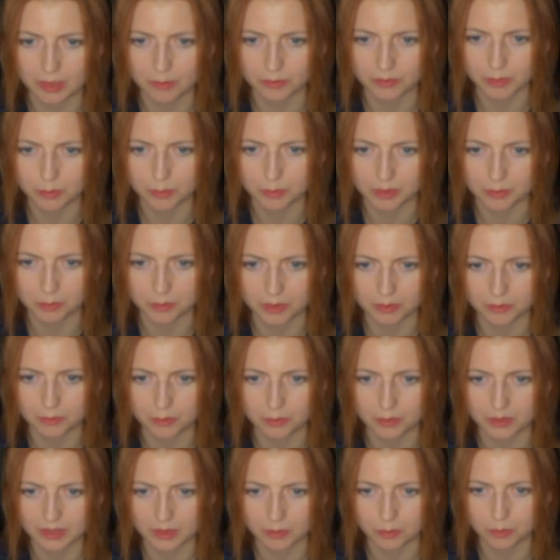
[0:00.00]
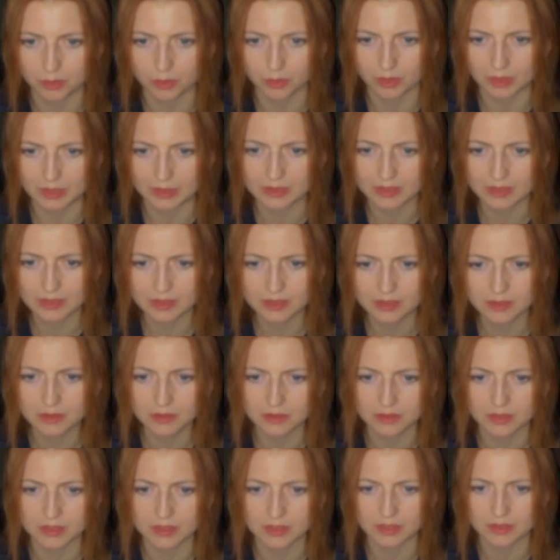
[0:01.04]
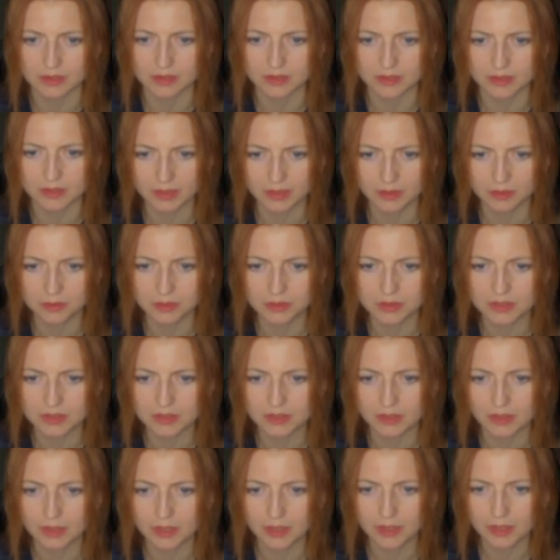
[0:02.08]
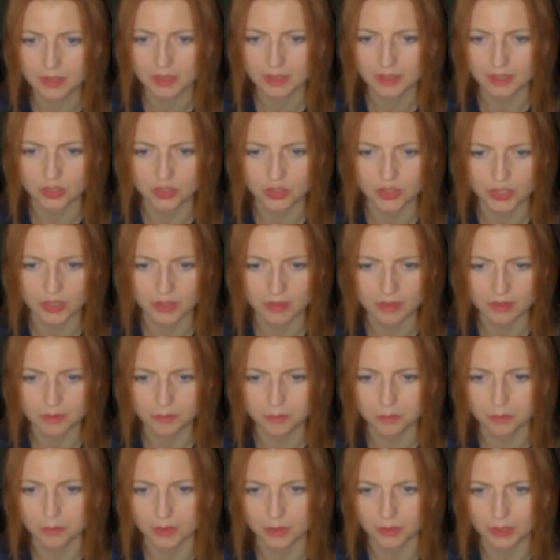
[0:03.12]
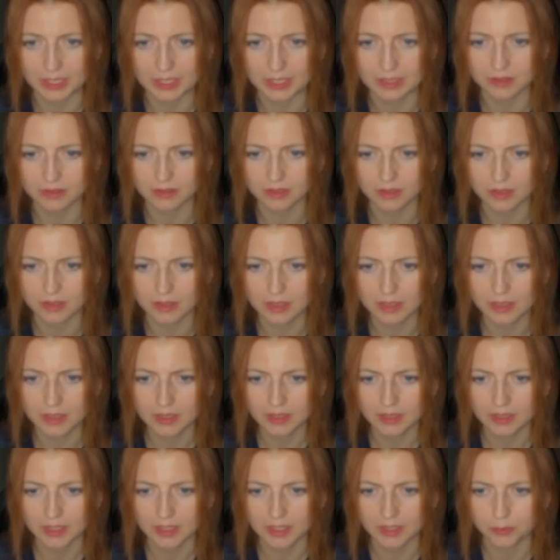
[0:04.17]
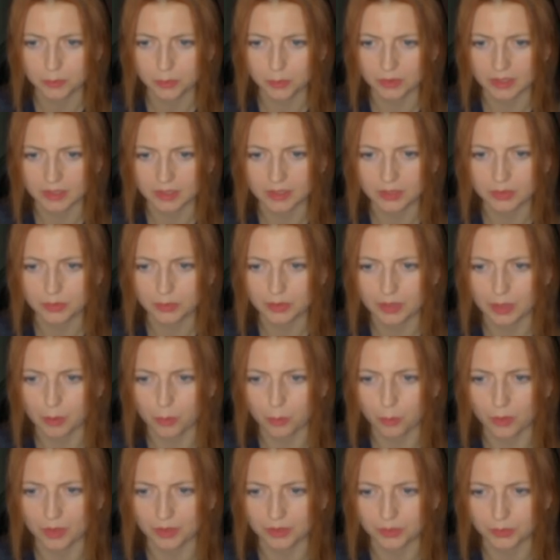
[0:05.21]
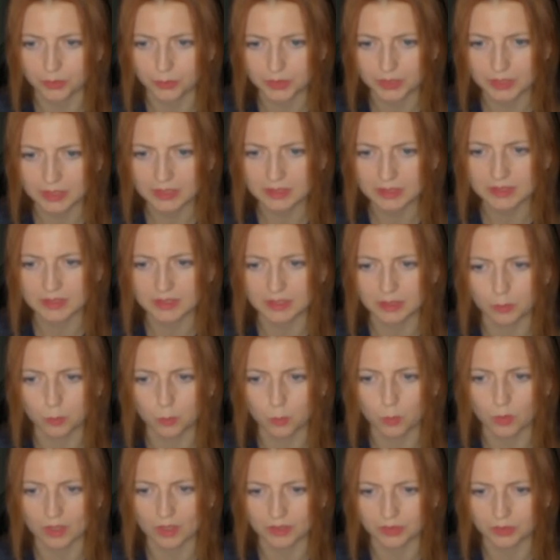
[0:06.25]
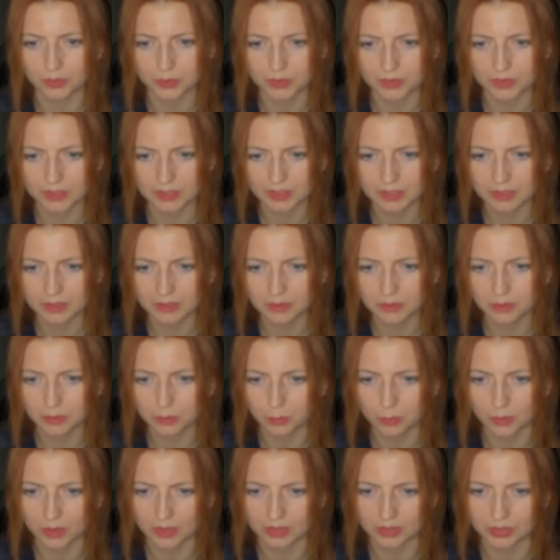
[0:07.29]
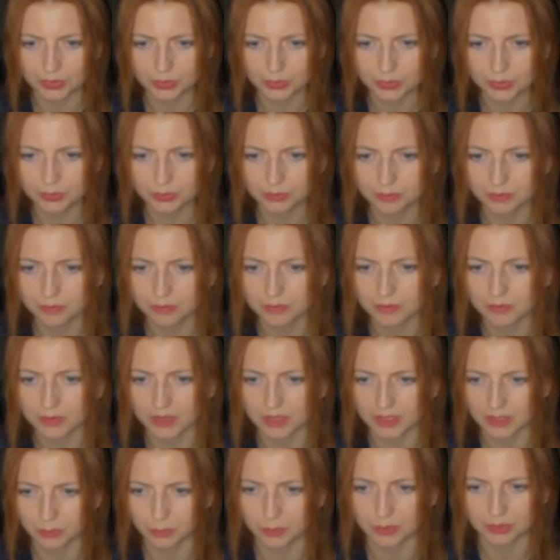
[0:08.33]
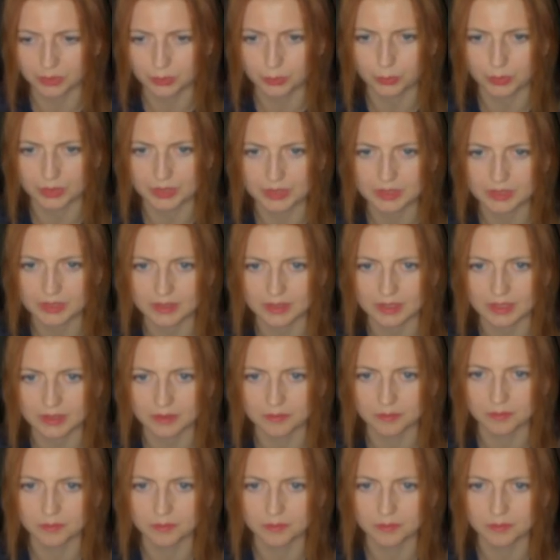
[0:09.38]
department, for example, IT, then sales, HR, marketing, and we would like to have 1, 2, 3, then 1, 2, 3, 1, 2, and 1, 2 once again.